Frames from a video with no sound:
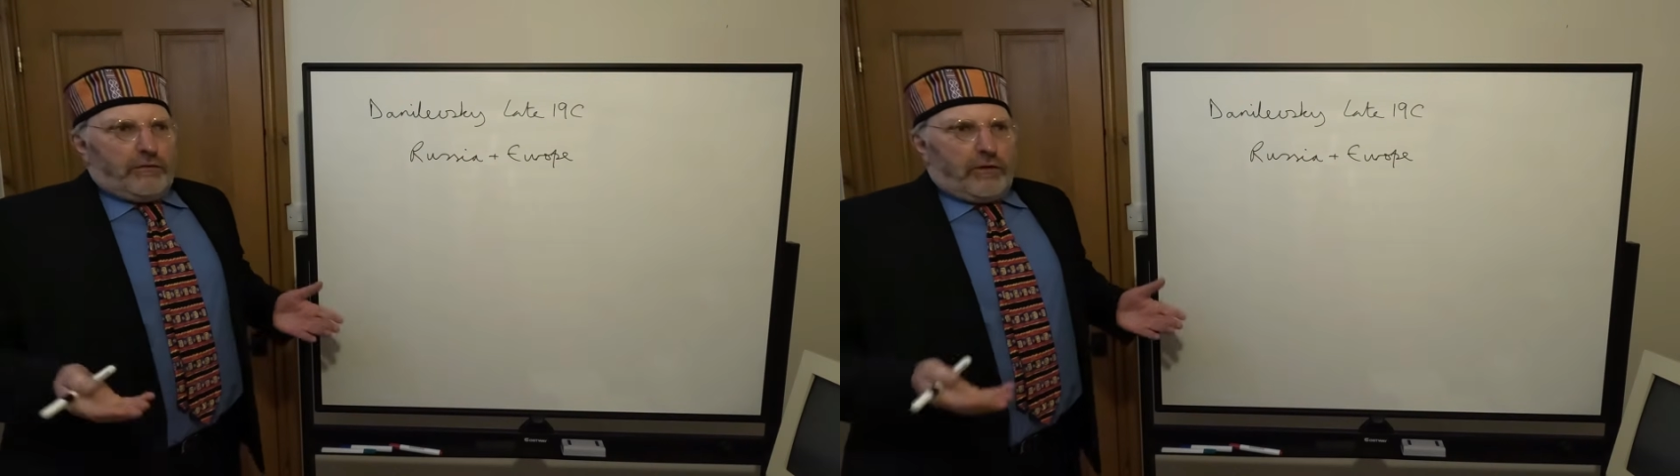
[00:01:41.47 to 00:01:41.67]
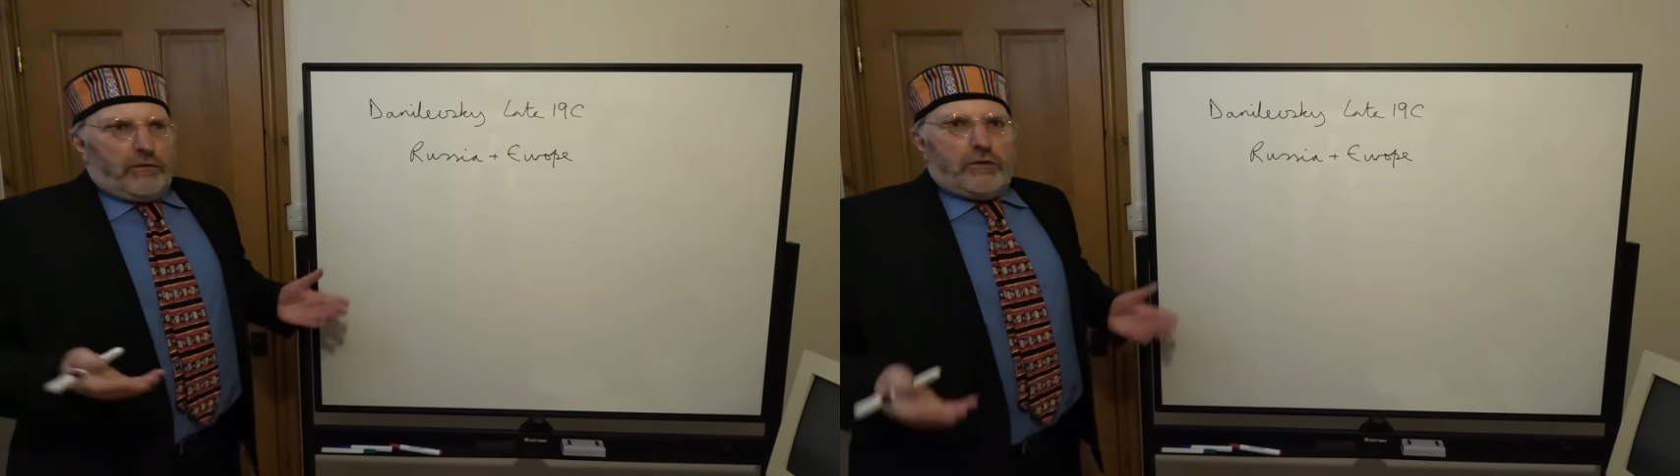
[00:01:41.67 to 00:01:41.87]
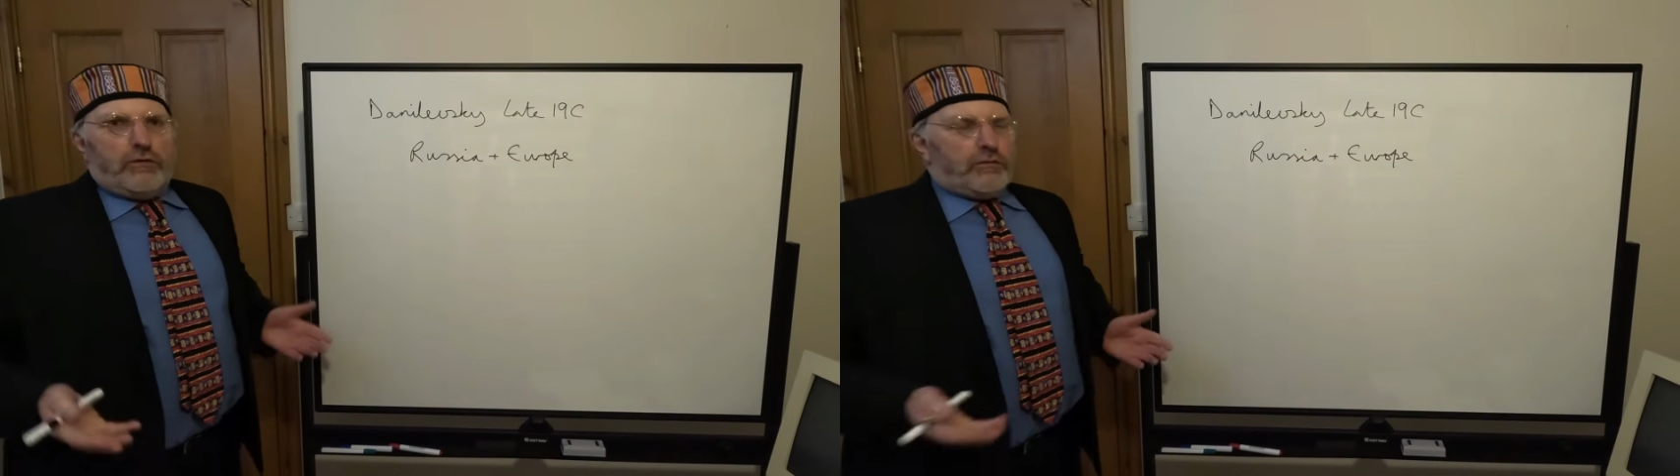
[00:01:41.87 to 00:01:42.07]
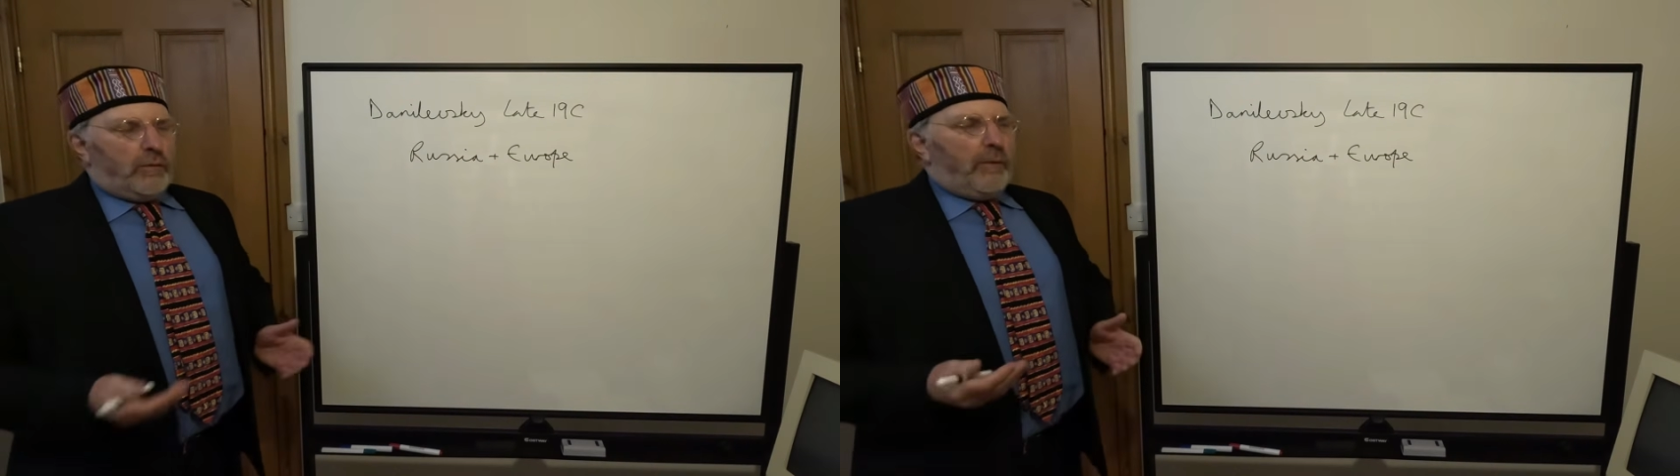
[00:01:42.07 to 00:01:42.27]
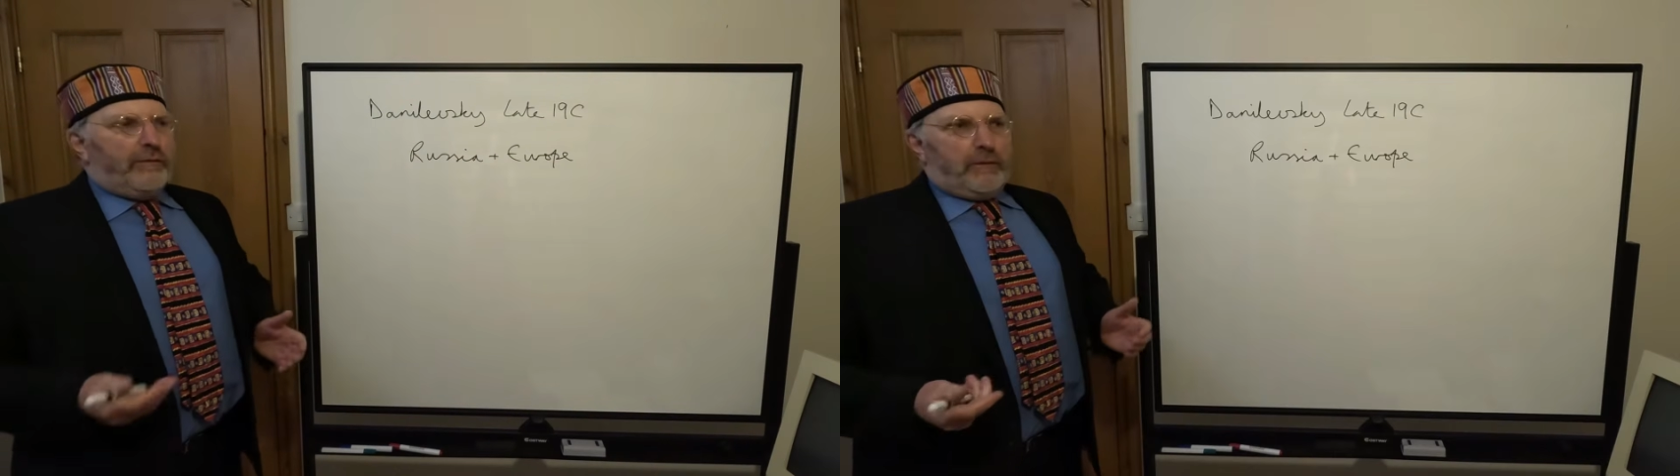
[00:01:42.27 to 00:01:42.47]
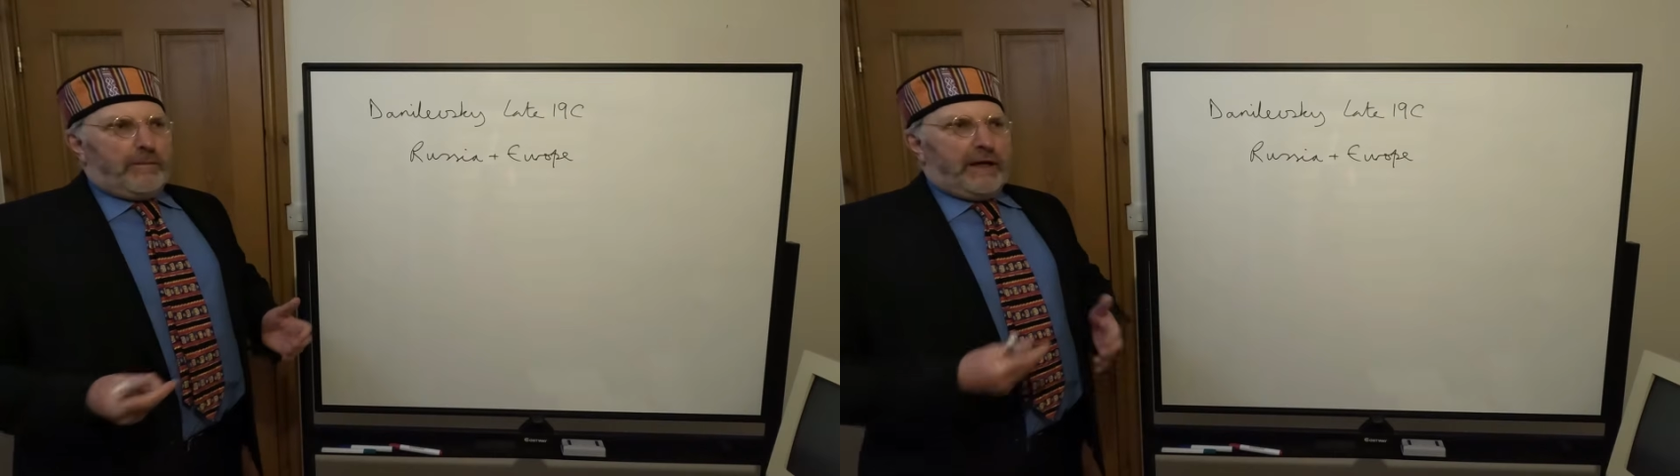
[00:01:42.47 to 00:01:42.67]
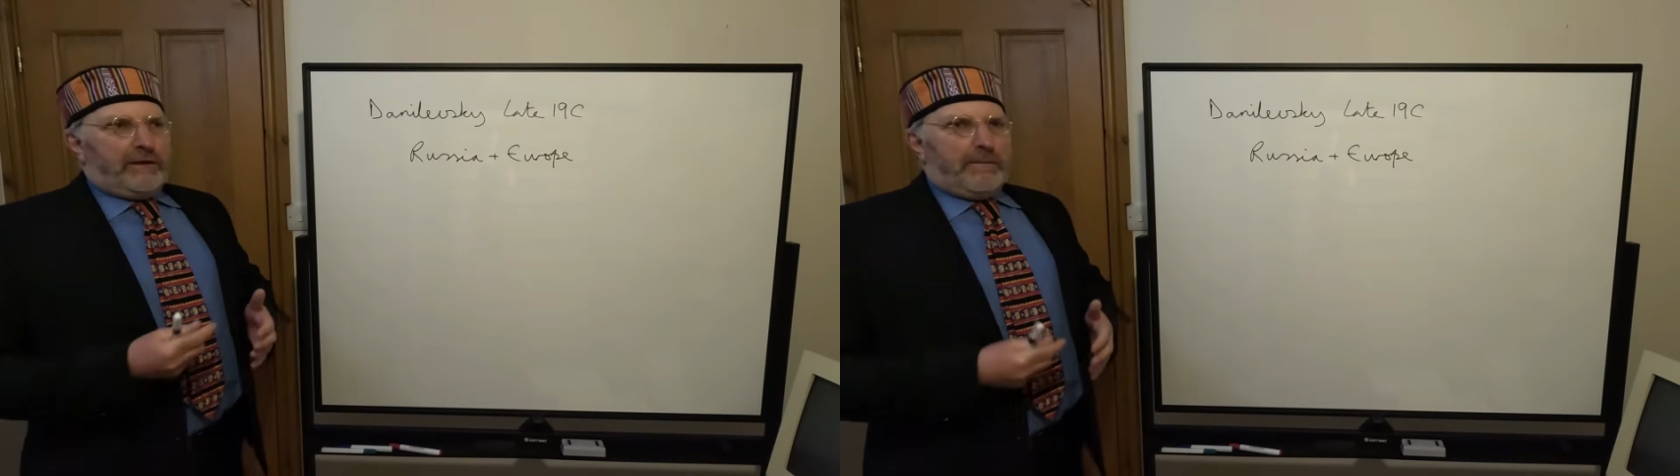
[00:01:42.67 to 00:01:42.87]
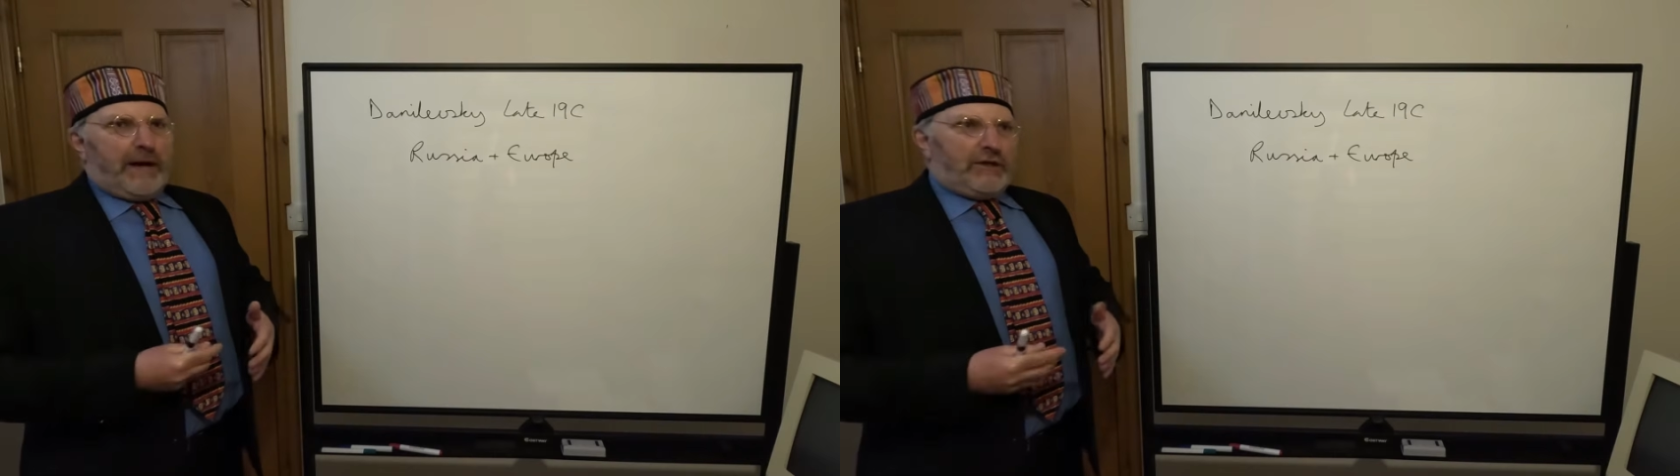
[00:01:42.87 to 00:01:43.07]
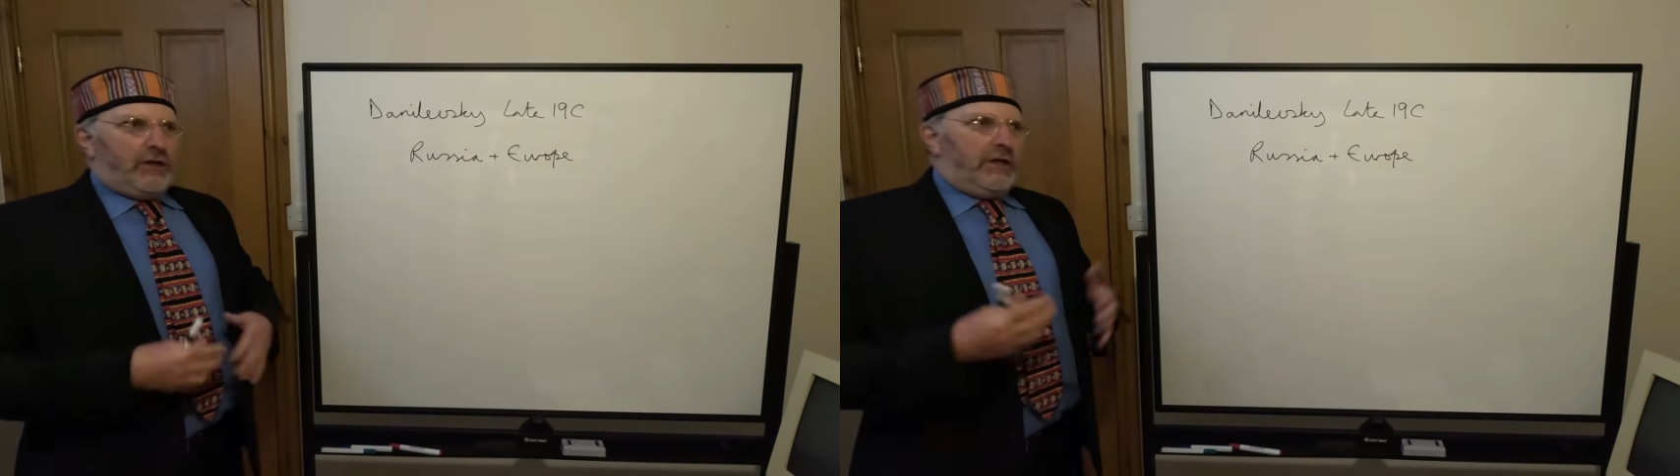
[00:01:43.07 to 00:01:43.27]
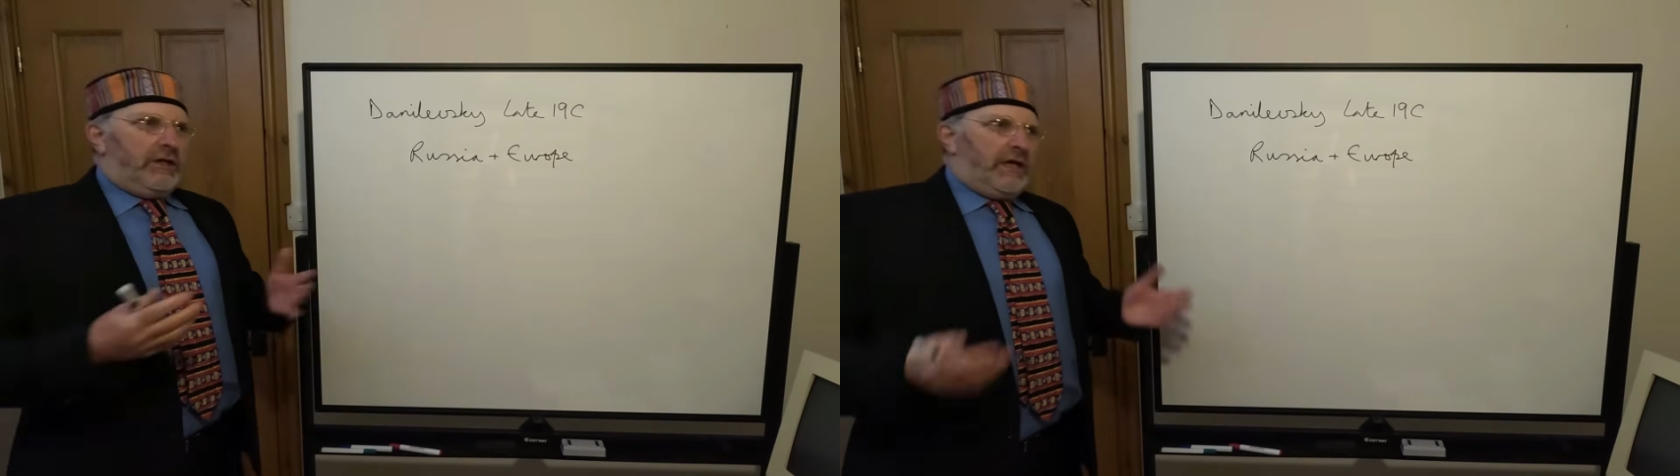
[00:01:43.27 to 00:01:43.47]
the usual ones we might imagine,